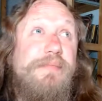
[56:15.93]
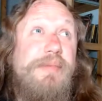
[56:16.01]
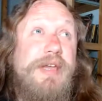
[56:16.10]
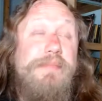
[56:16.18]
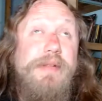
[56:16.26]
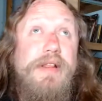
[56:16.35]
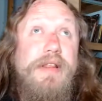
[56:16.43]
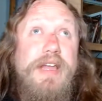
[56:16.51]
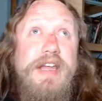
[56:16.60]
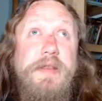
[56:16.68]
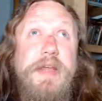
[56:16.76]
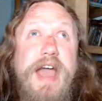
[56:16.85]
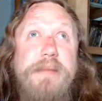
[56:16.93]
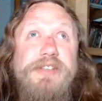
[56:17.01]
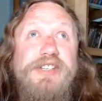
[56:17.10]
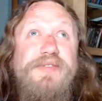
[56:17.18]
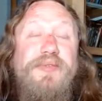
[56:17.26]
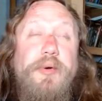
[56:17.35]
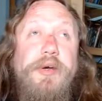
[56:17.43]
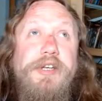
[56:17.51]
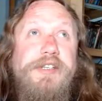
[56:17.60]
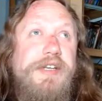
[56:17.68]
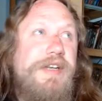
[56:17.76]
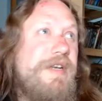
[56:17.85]
people in the Amazon
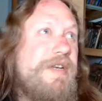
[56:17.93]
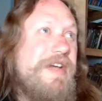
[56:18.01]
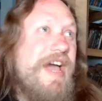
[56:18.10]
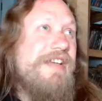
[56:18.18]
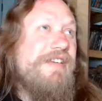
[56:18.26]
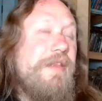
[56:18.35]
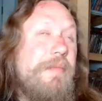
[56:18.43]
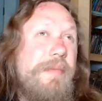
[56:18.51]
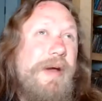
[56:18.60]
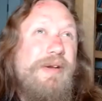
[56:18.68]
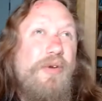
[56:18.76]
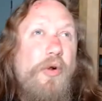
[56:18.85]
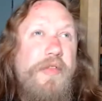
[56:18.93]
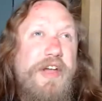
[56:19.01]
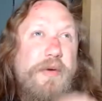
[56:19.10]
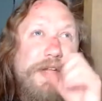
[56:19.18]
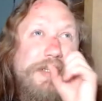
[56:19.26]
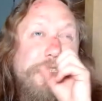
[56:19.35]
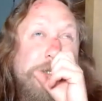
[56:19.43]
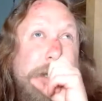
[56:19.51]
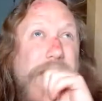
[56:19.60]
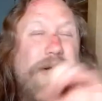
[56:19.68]
forest and asking them about all the questions